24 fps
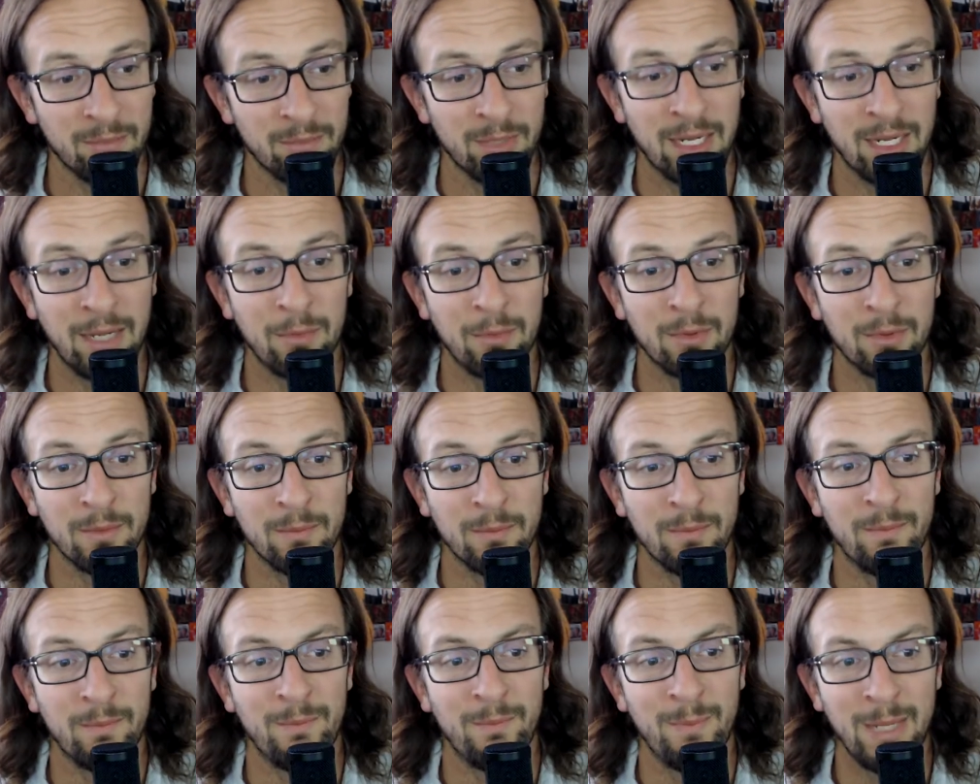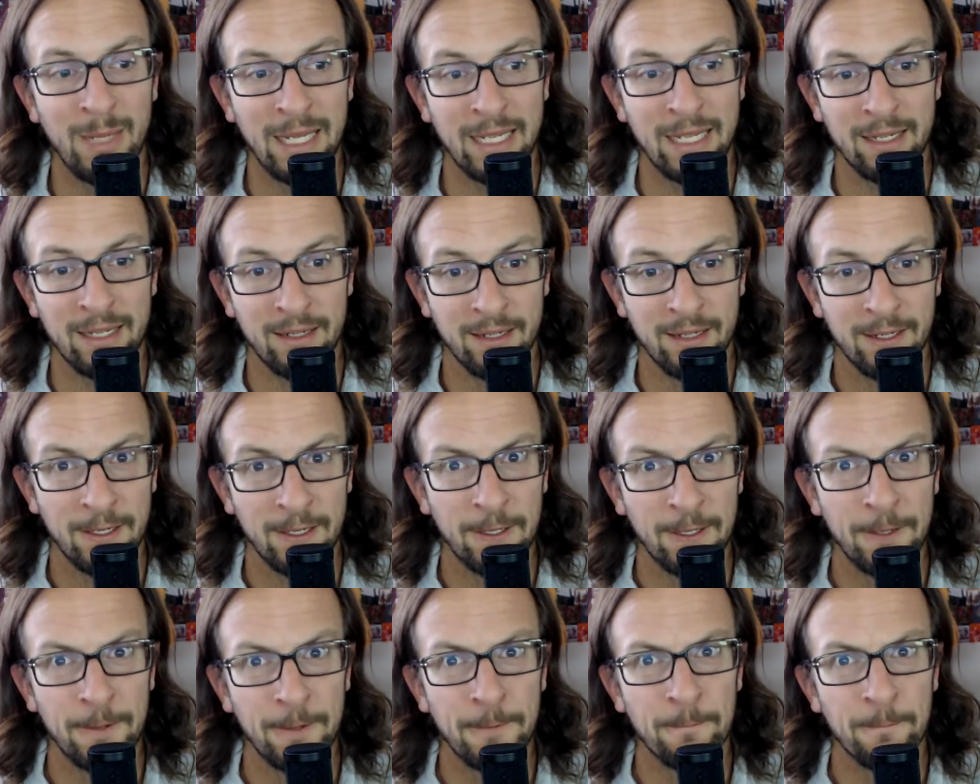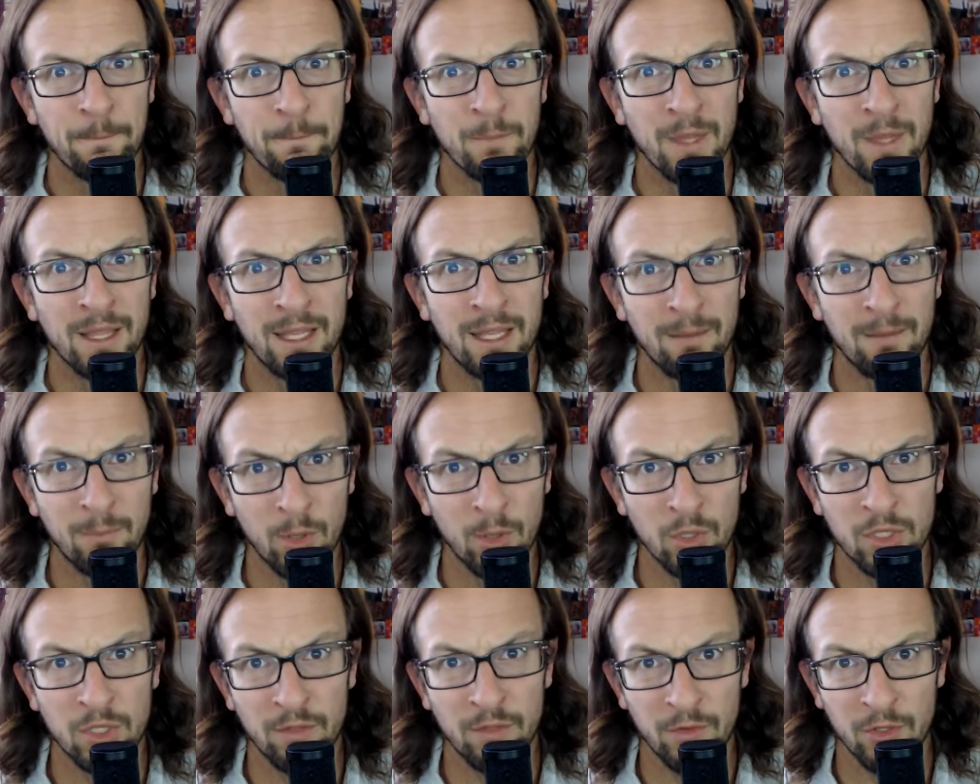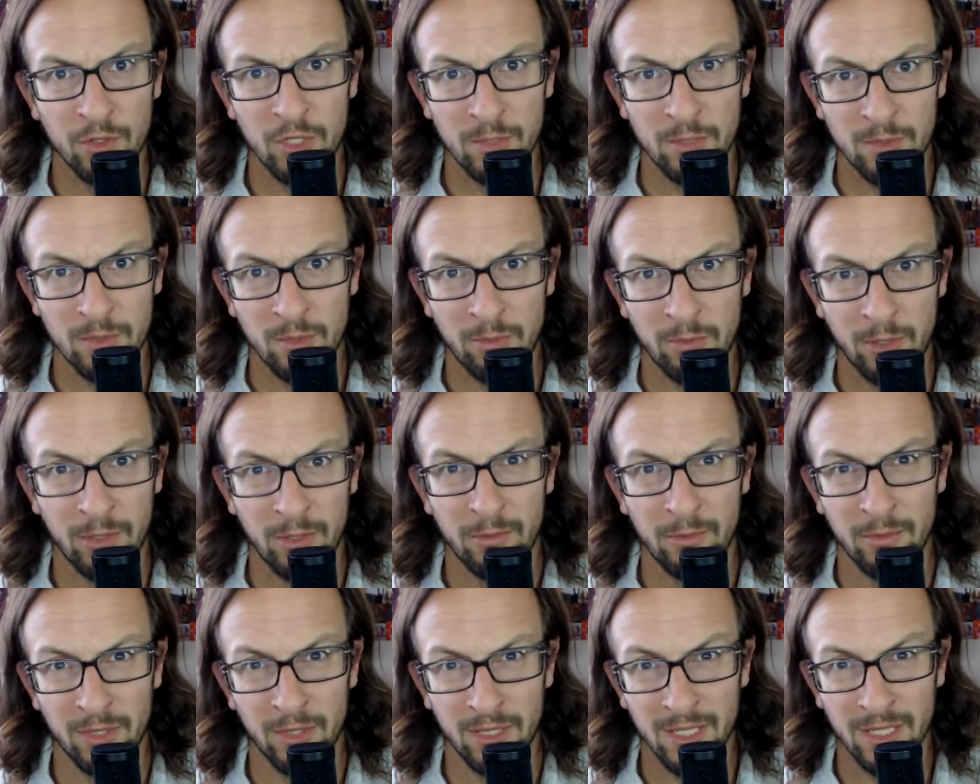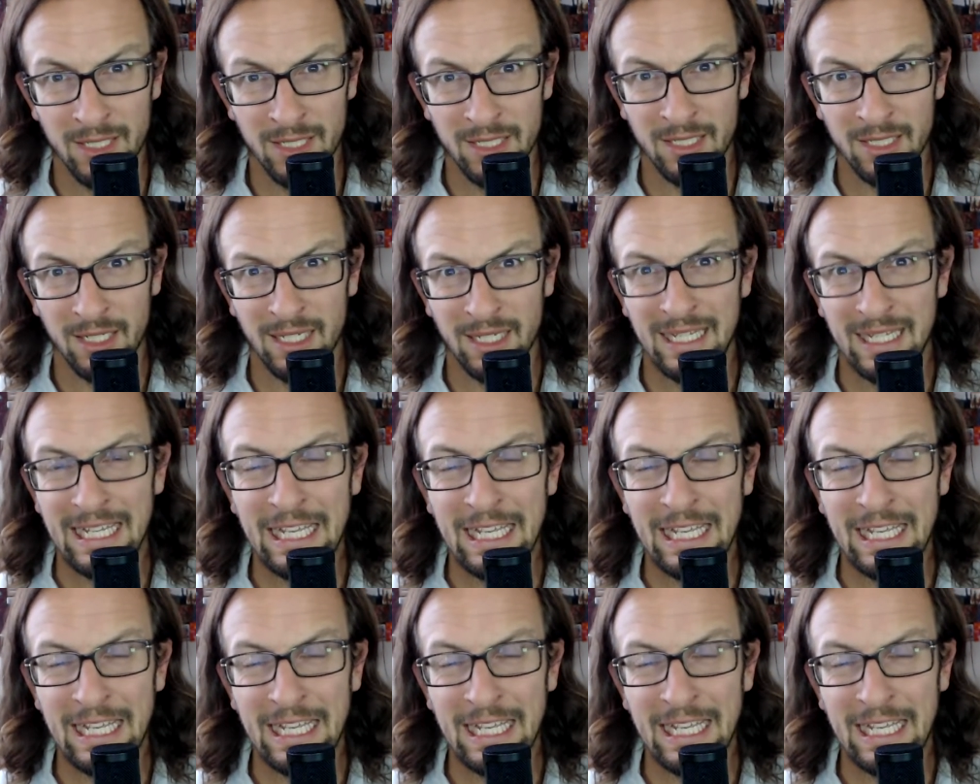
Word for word: But I would bet that most of your dreams are pretty realistic